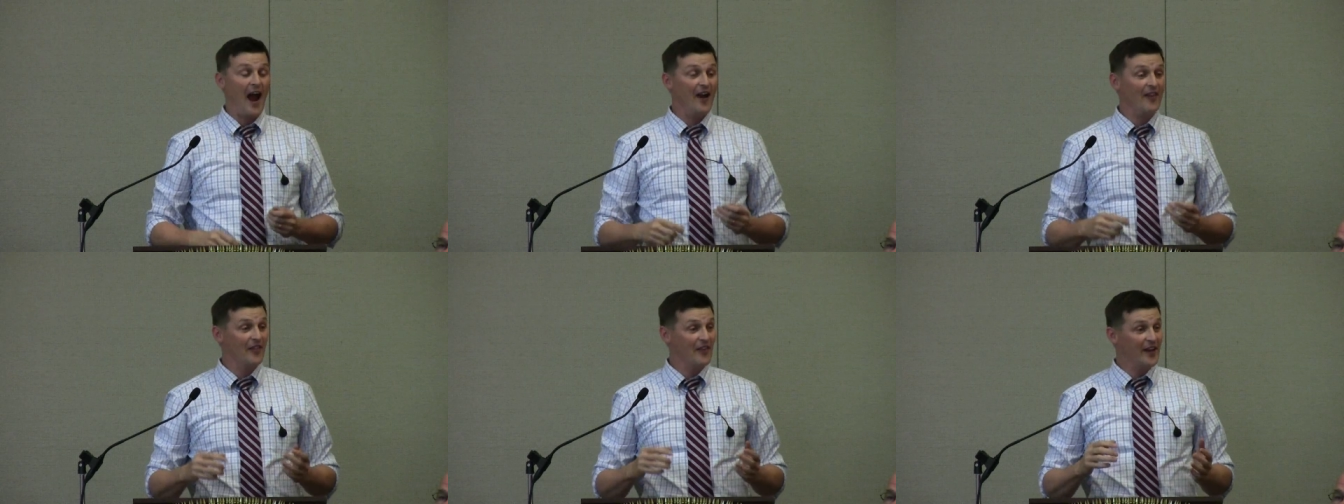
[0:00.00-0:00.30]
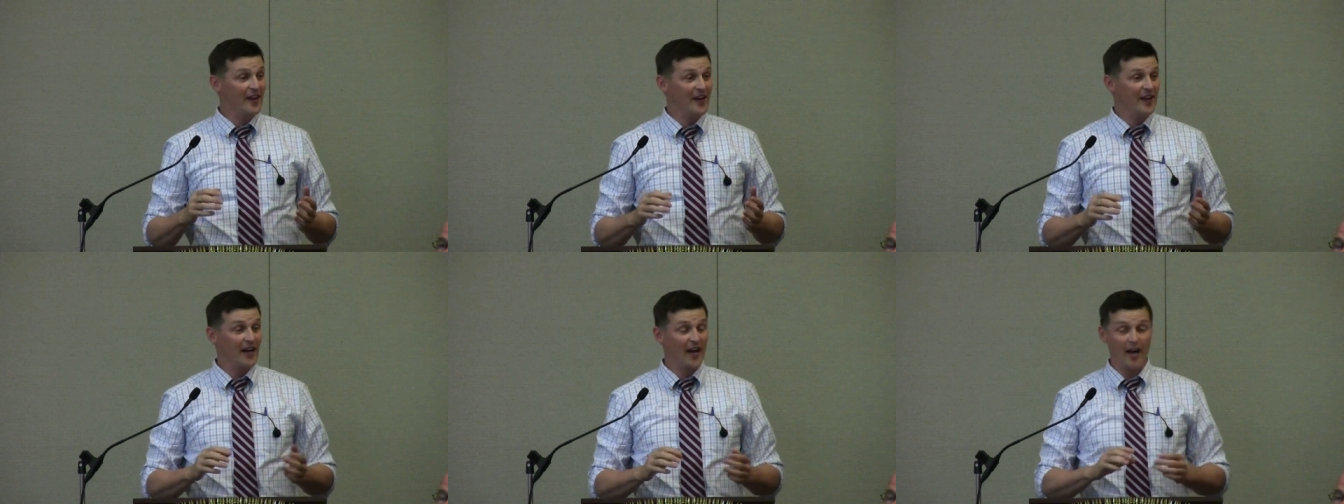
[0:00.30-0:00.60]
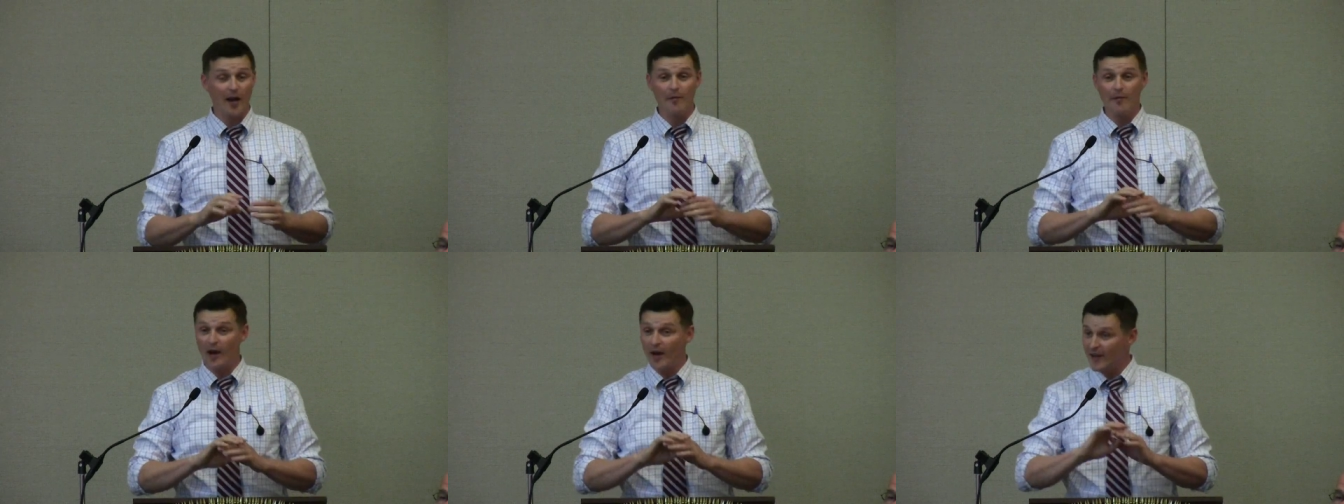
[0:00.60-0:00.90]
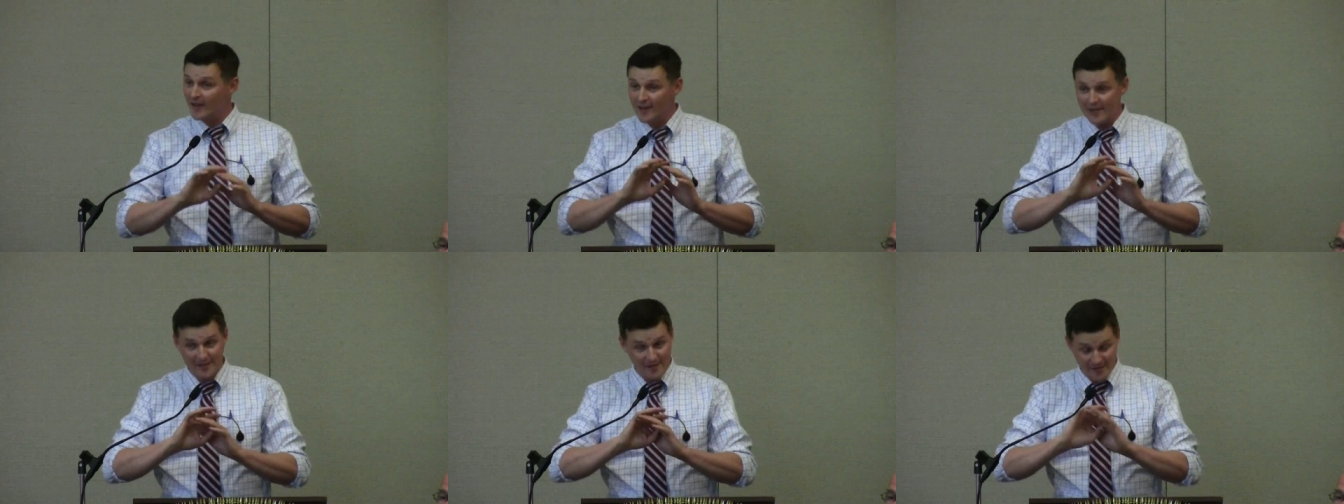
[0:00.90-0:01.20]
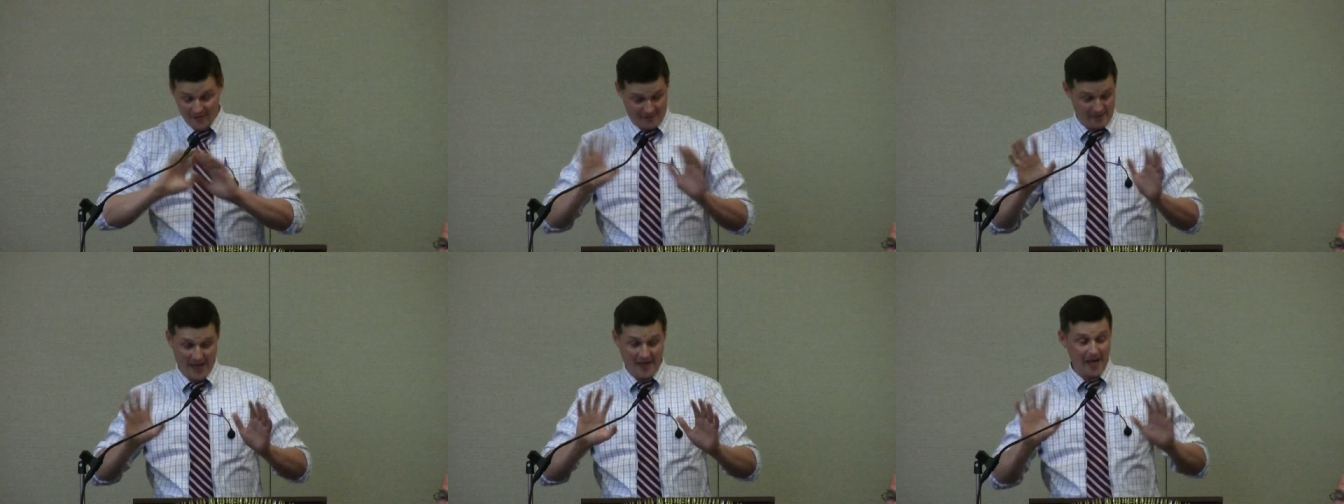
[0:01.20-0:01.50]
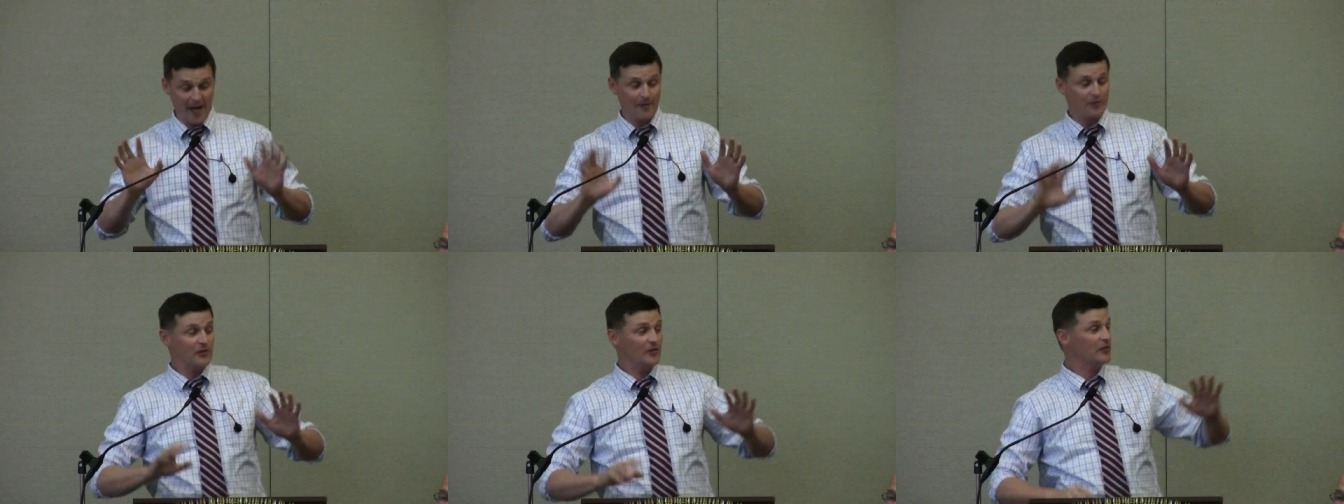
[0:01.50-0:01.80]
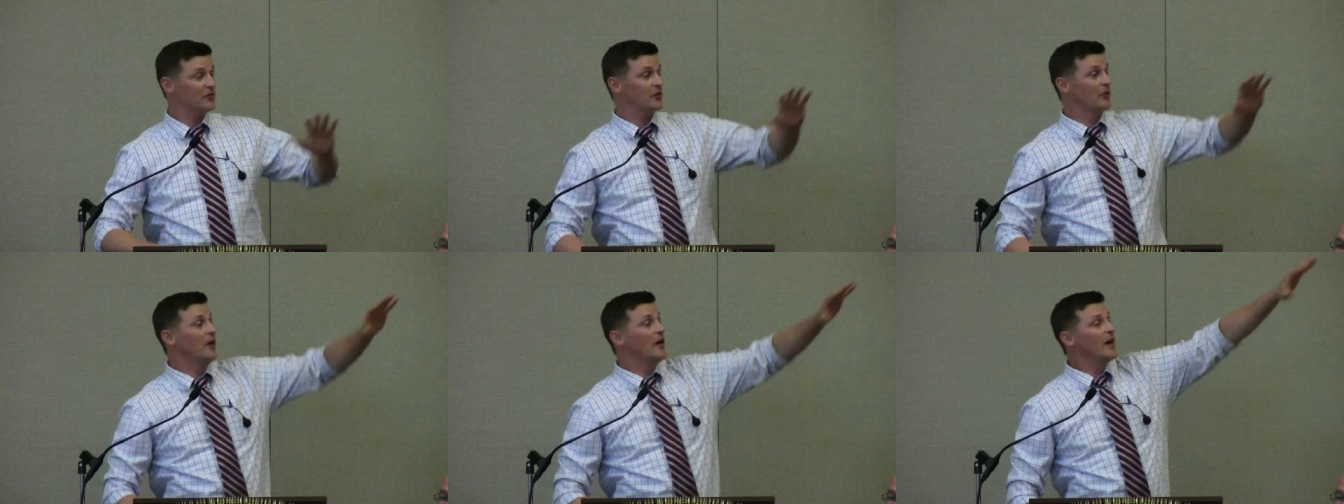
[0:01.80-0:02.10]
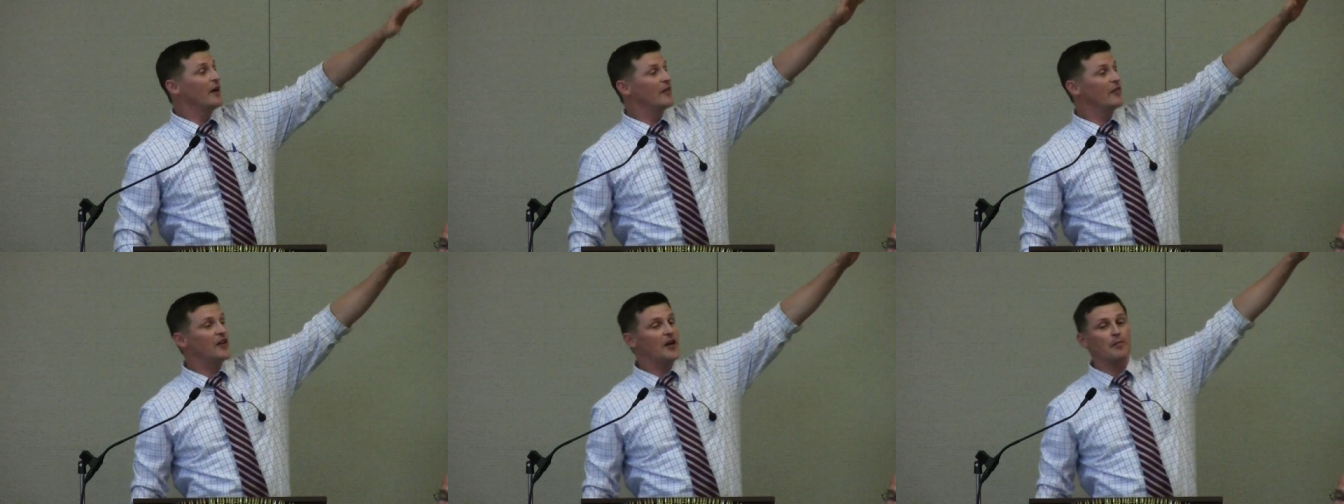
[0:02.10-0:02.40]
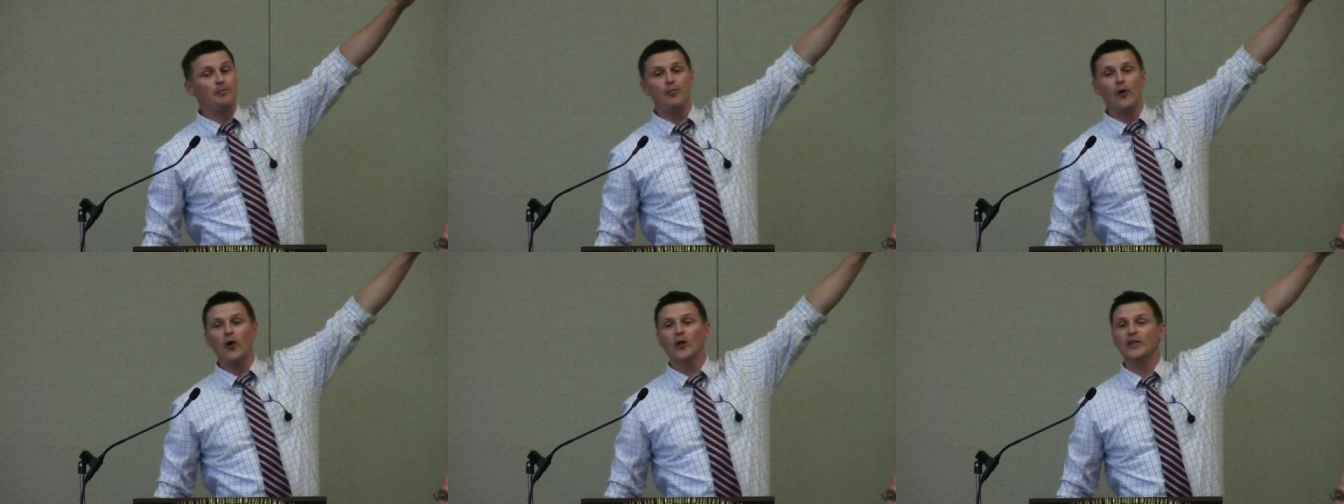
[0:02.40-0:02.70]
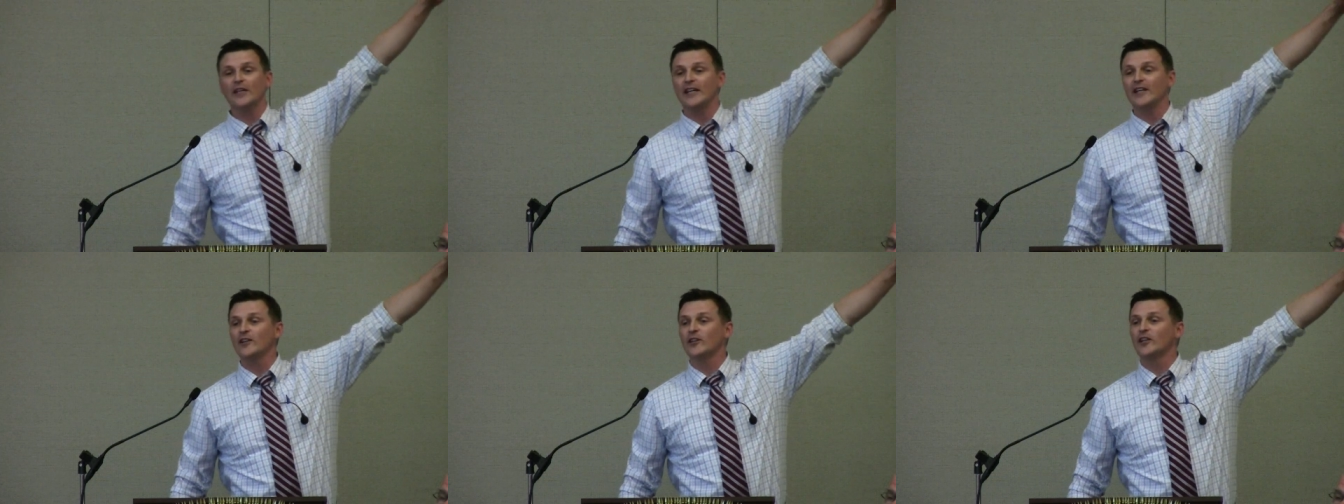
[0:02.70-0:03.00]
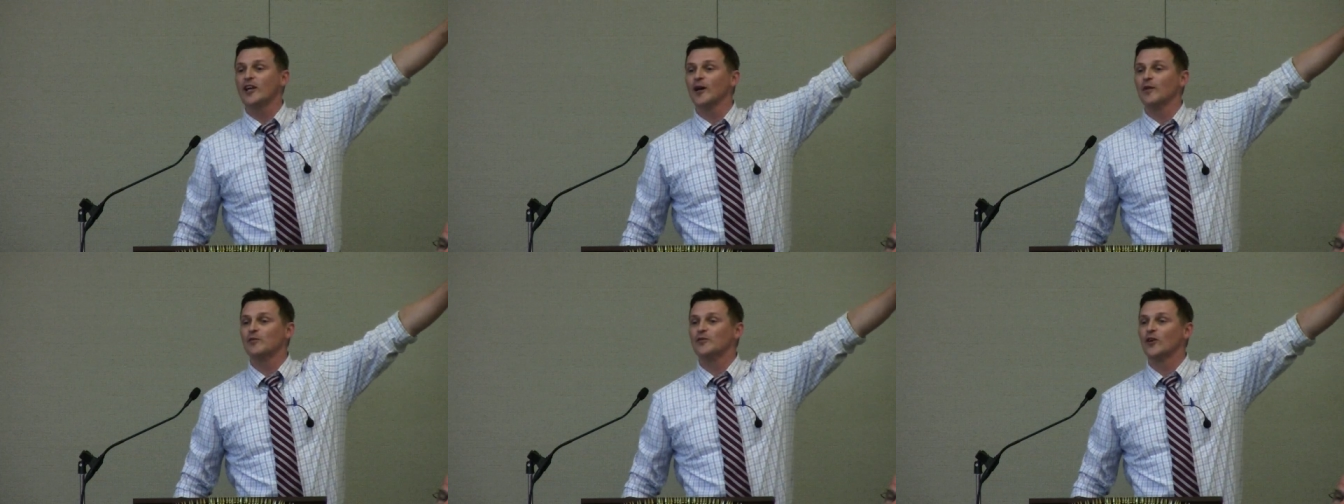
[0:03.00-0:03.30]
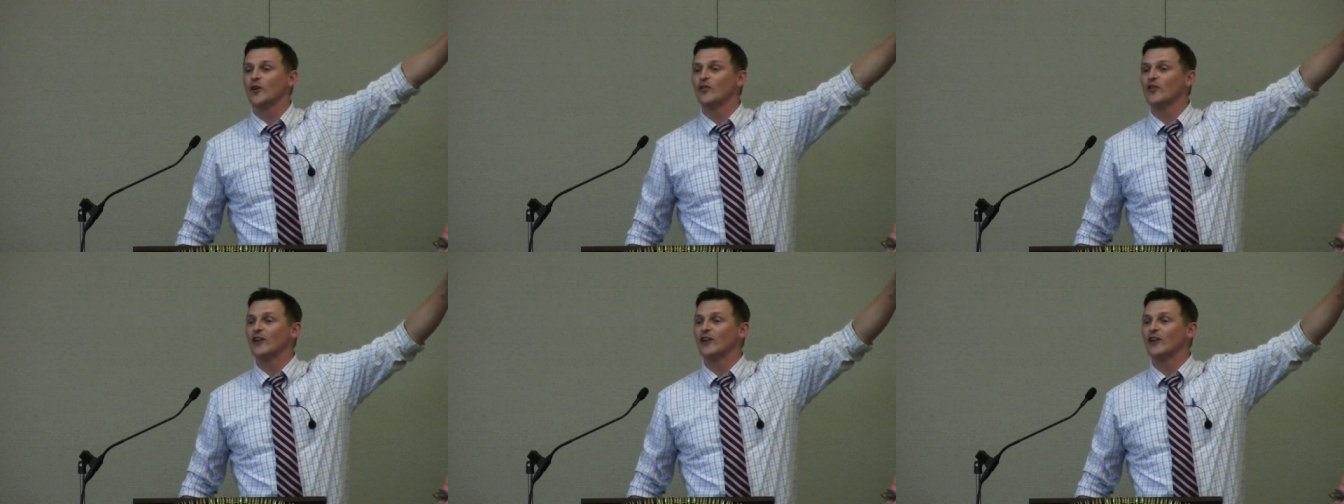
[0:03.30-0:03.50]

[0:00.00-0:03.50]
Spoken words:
And then, and I'm not in this absolutely true, then a bald eagle comes